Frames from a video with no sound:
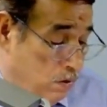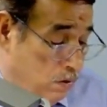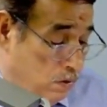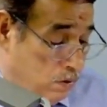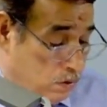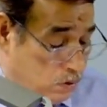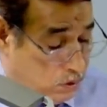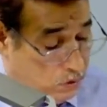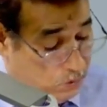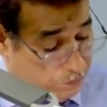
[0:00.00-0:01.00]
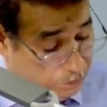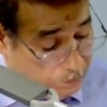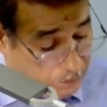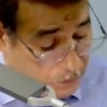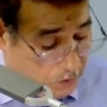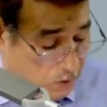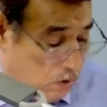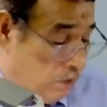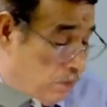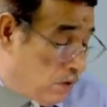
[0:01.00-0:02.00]
So,
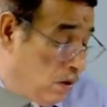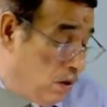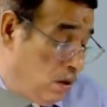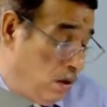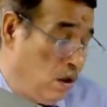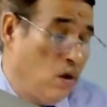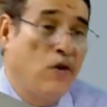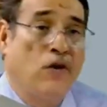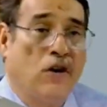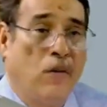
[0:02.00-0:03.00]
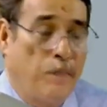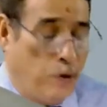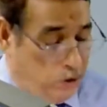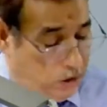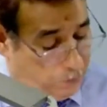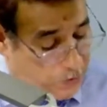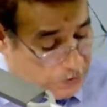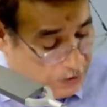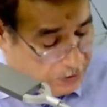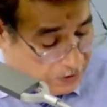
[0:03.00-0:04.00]
in order to compute the
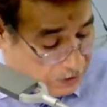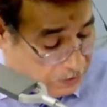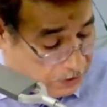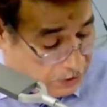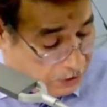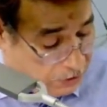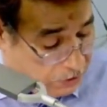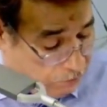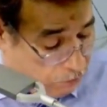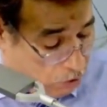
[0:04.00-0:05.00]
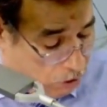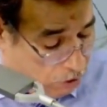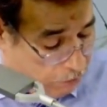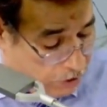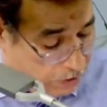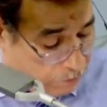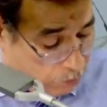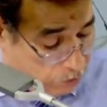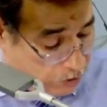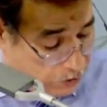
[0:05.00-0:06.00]
purchase consideration, all we have to
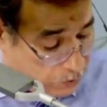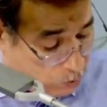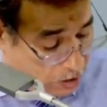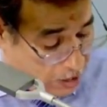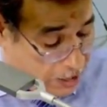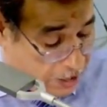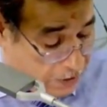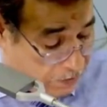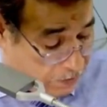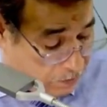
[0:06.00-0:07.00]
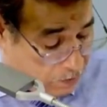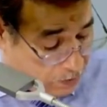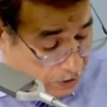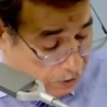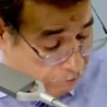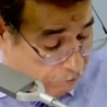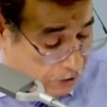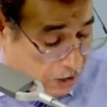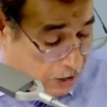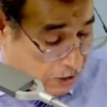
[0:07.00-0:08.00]
do is to add, if
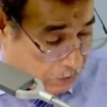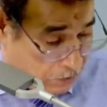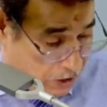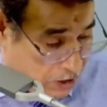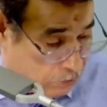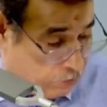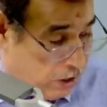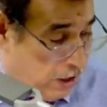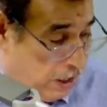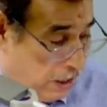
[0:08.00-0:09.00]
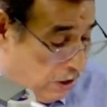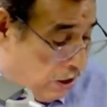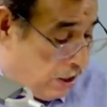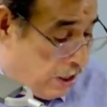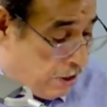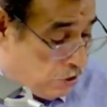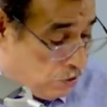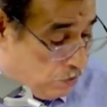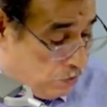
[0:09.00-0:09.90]
we are transferring any cash,